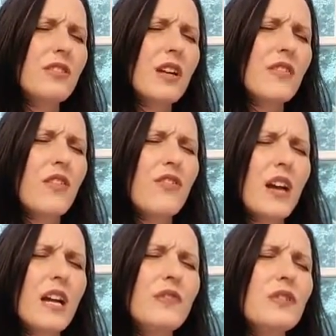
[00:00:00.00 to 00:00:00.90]
and the
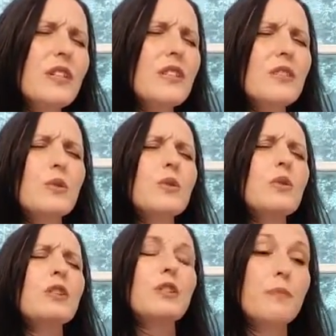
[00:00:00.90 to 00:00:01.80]
thankfulness. The
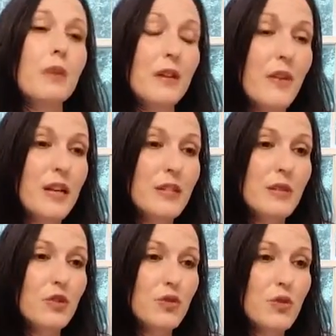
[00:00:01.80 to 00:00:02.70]
Lord, you've, you've had
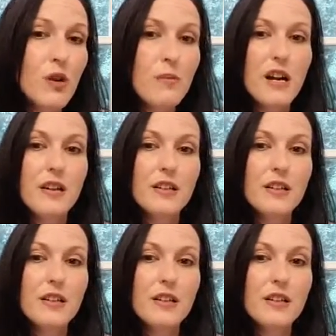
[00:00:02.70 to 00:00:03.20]
some trauma.